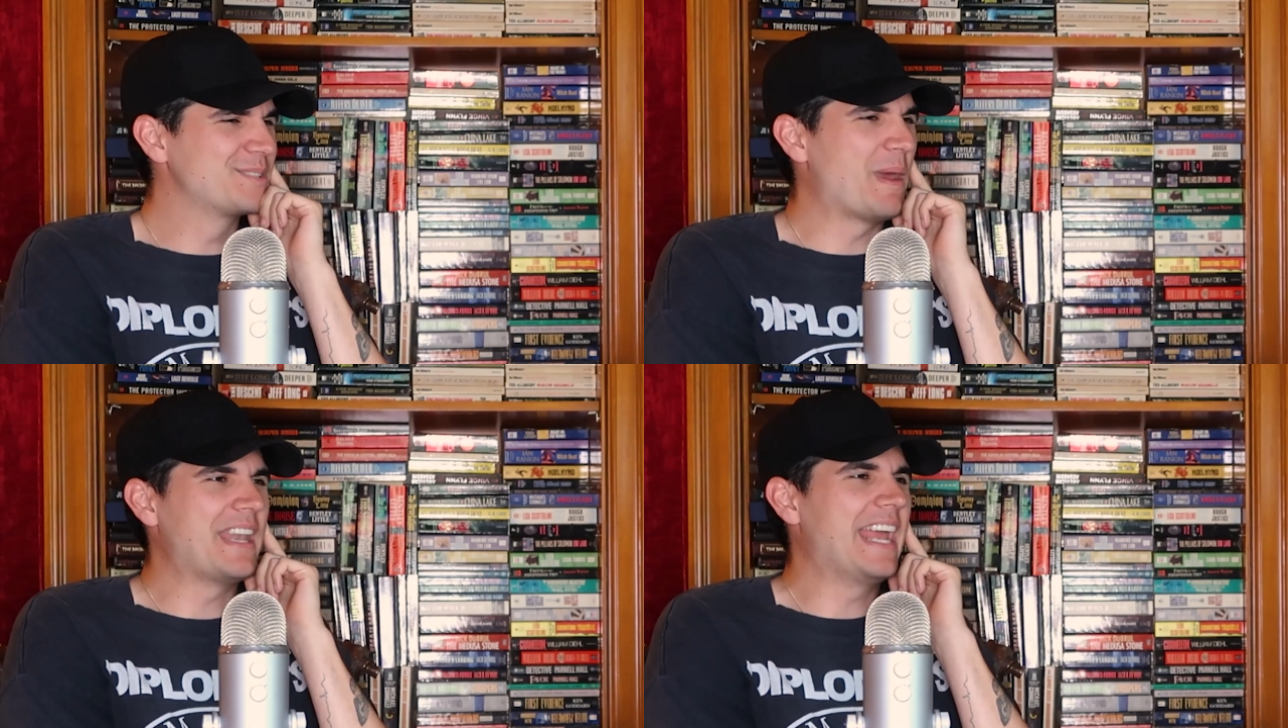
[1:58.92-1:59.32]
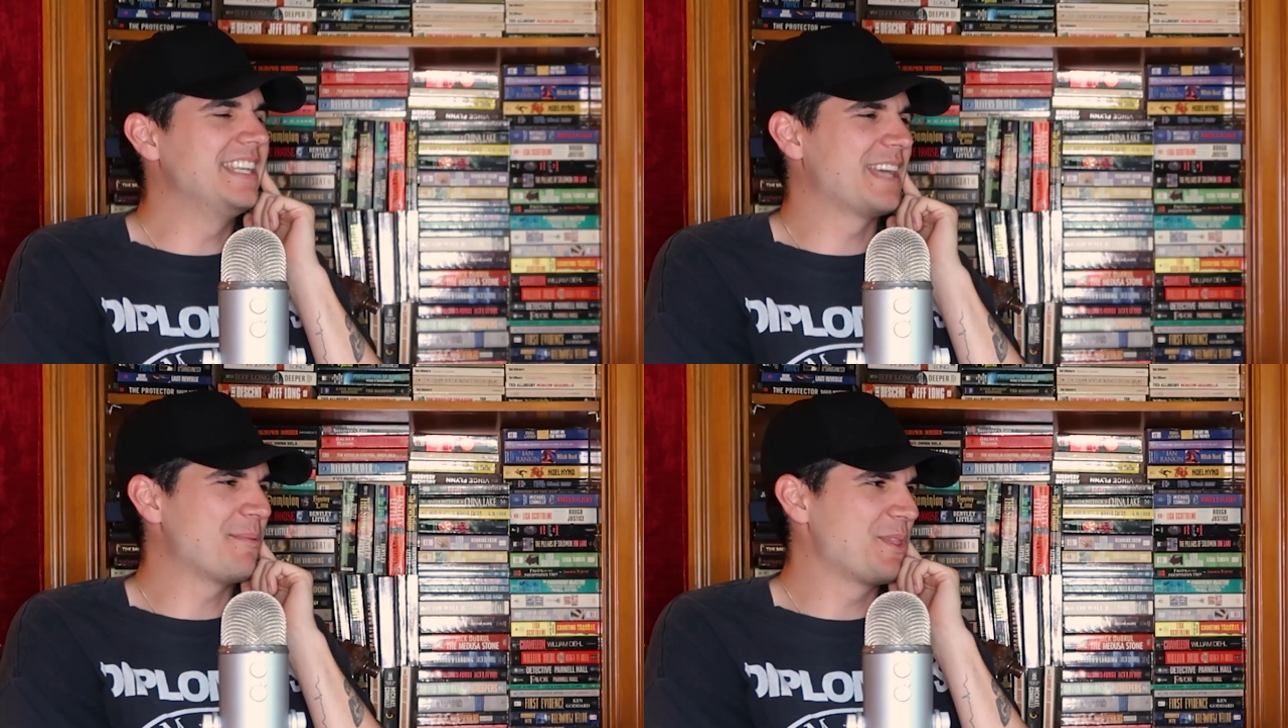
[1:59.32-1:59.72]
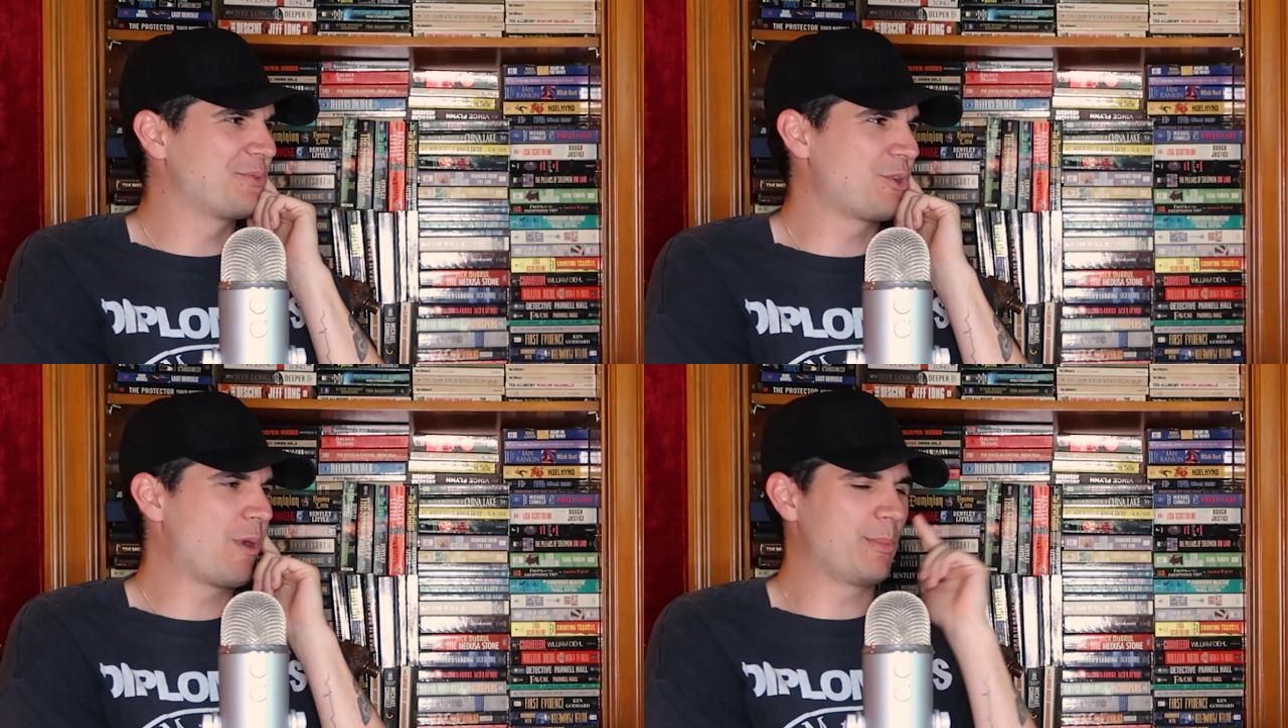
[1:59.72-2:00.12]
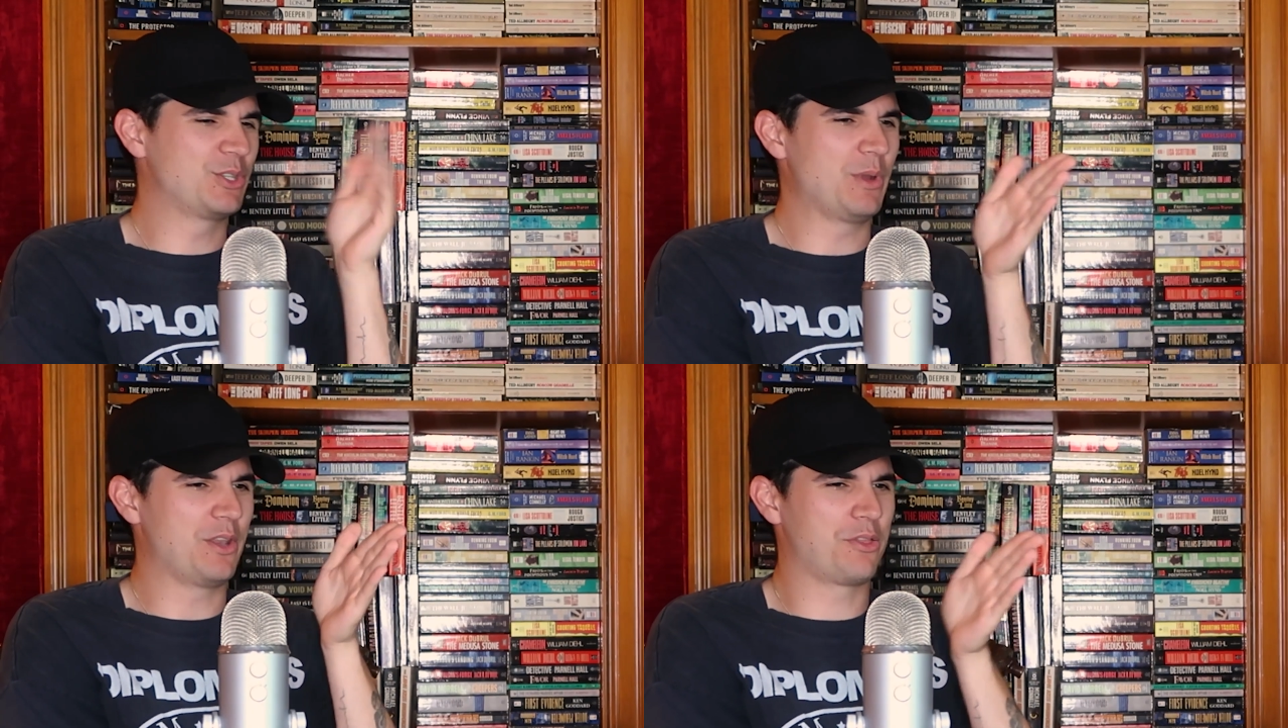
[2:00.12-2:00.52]
Spend any time on the freeway
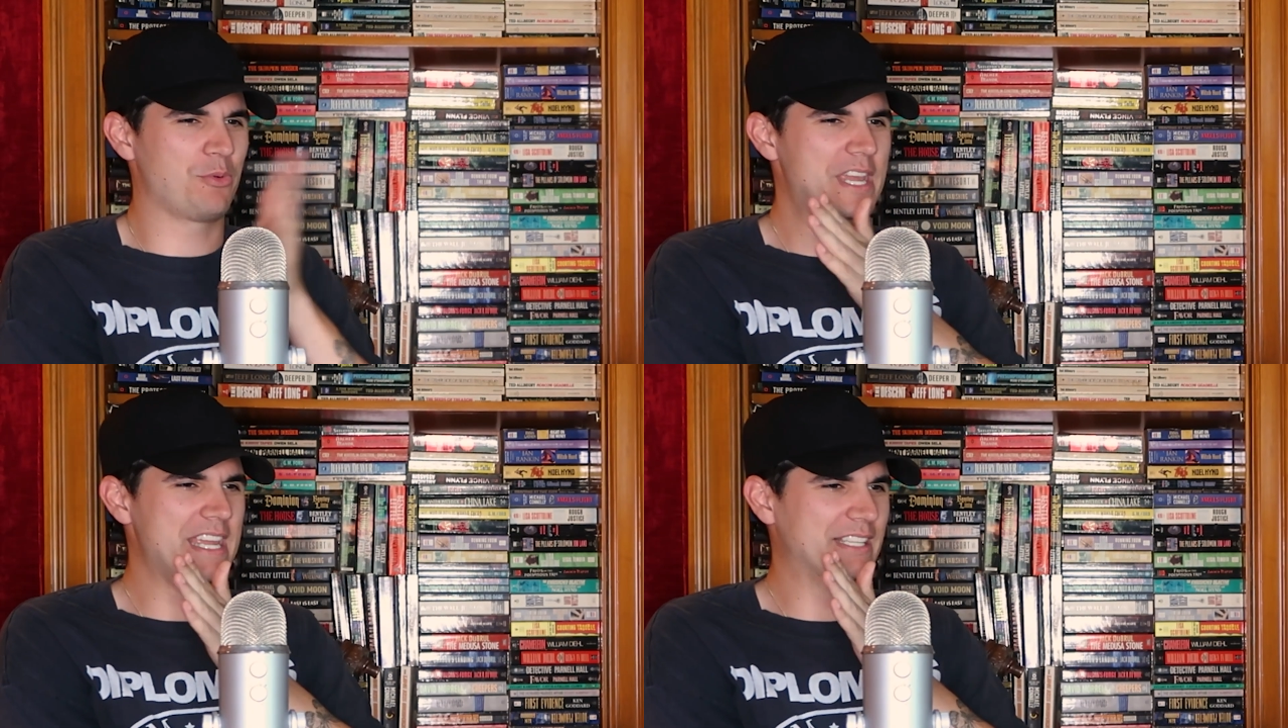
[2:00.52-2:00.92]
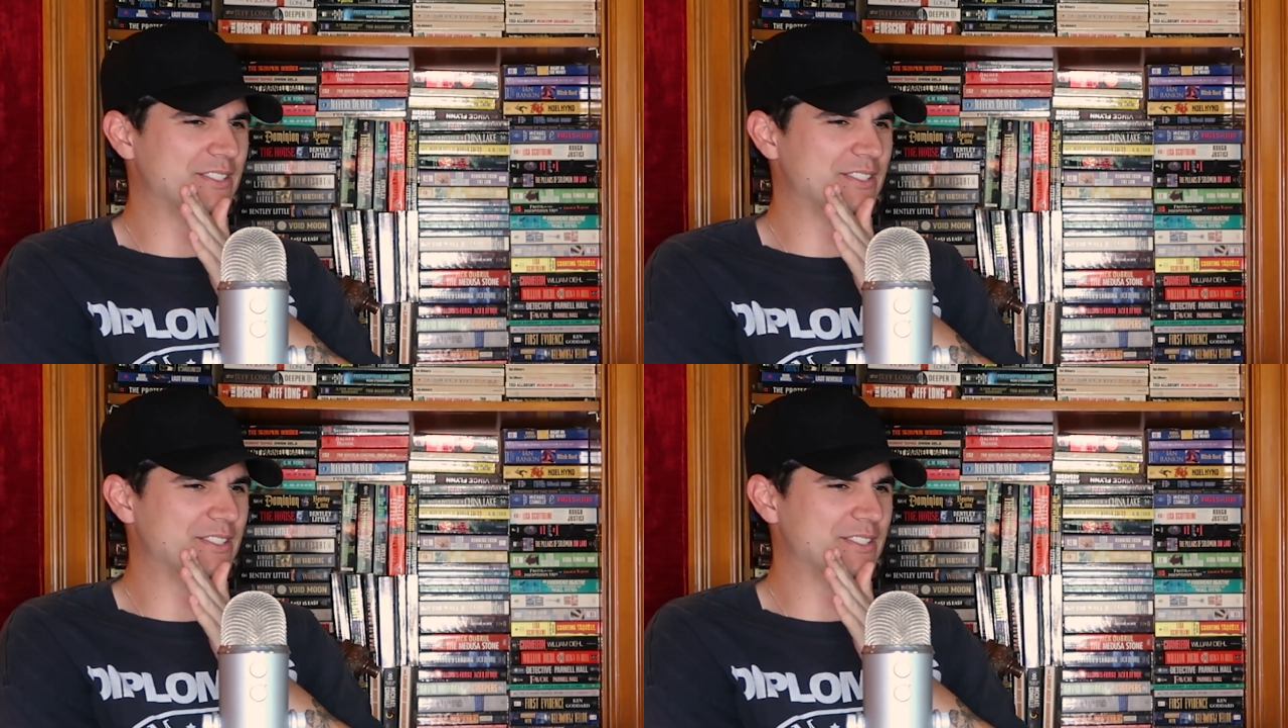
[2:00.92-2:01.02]
between 3